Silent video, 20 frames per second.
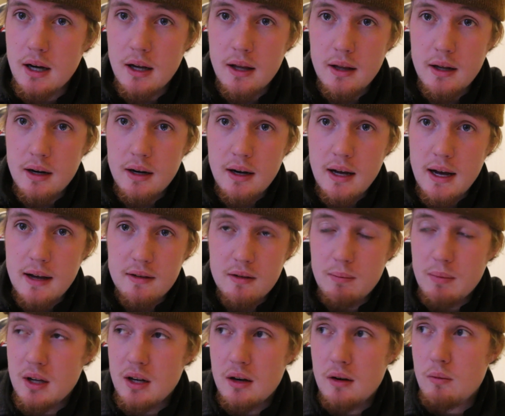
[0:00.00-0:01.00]
it
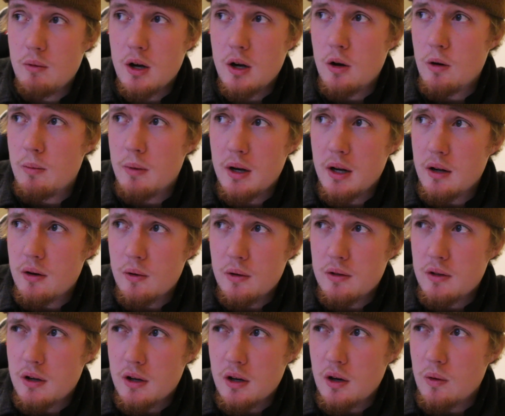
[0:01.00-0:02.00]
hasn't been in Wyoming and
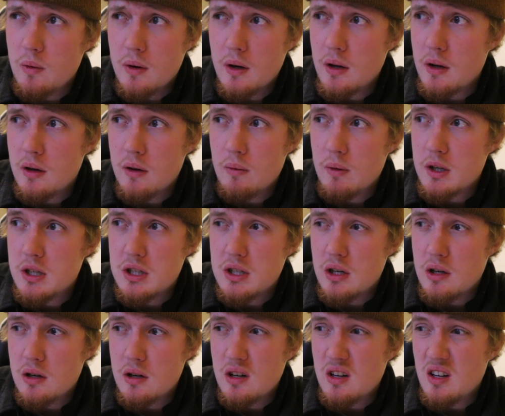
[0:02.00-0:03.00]
North Dakota, which
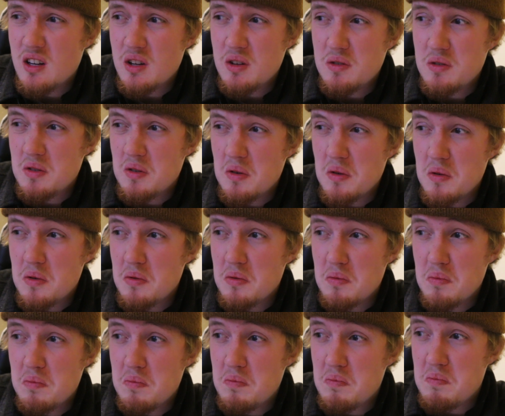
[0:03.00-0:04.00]
are
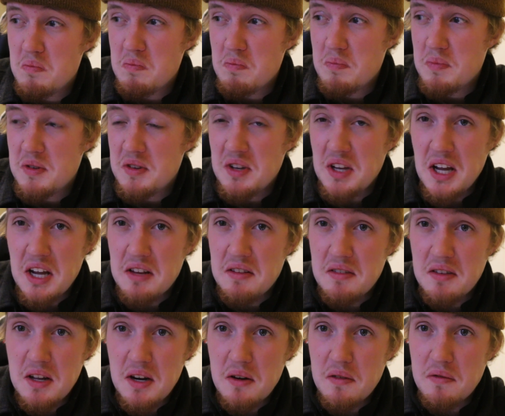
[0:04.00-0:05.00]
also
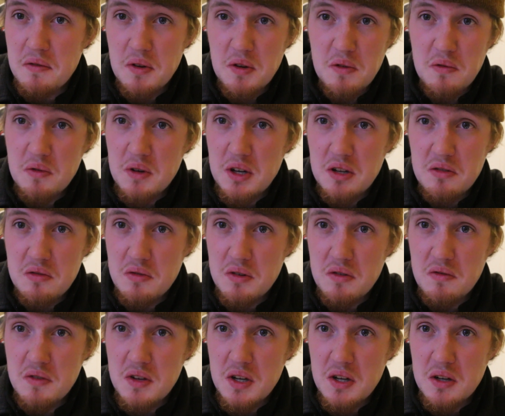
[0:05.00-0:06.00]
states that are full of
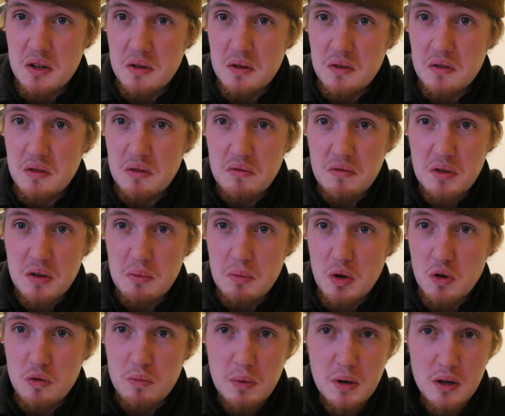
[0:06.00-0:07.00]
rust-free vehicles and for the
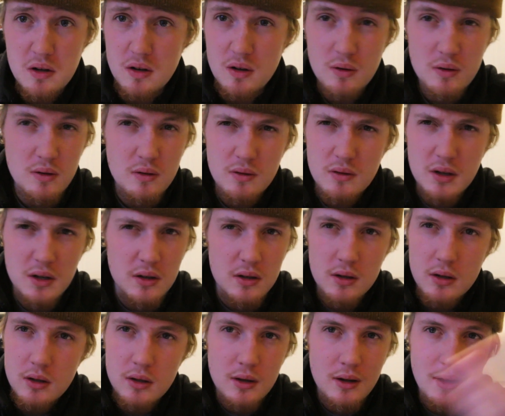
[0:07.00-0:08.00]
most part don't use
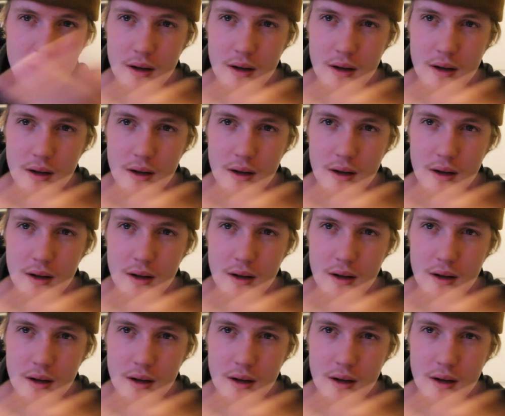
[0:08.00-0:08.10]
salt.